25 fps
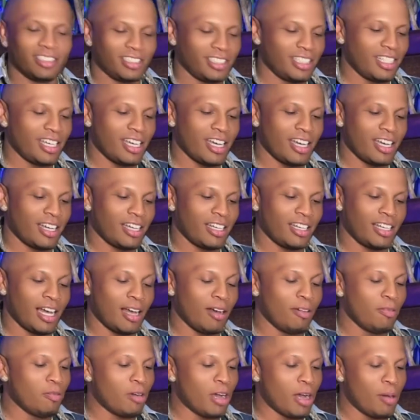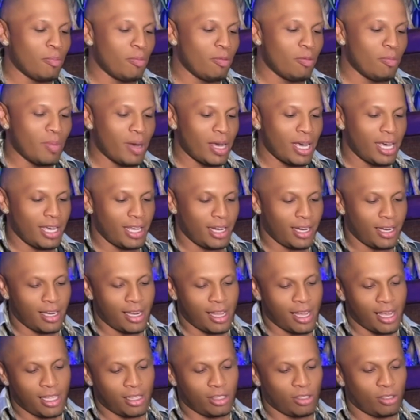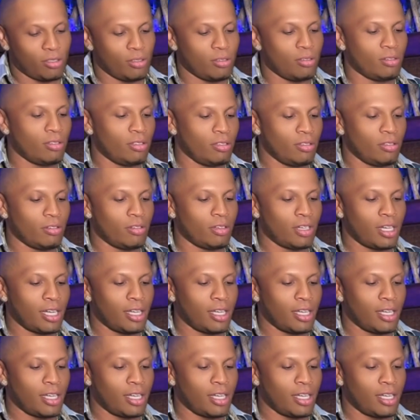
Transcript: Yeah, I move my head a lot, so you know,